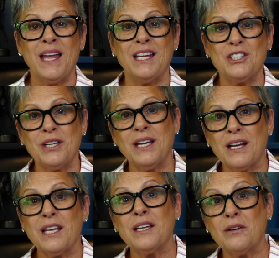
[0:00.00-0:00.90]
and she
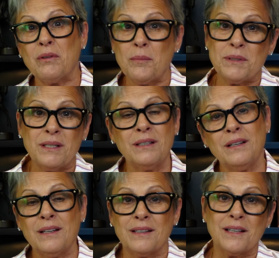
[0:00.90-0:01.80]
kind of interrupted
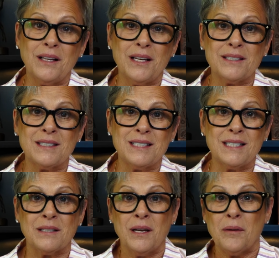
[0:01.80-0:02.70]
the class and
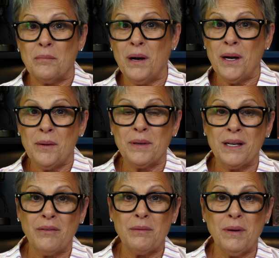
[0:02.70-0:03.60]
says, Mom,
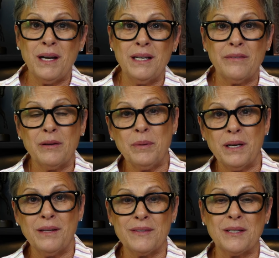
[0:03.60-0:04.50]
can I remind
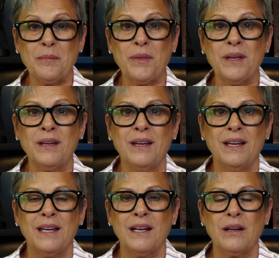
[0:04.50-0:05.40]
everybody of something?
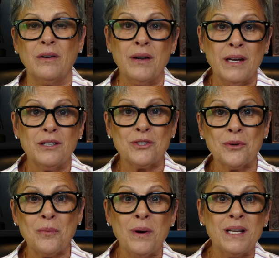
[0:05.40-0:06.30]
And I go, Okay,
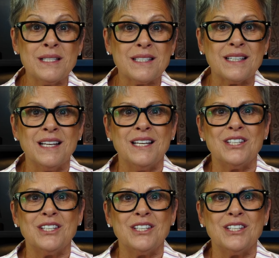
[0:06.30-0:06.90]
sure, what is it?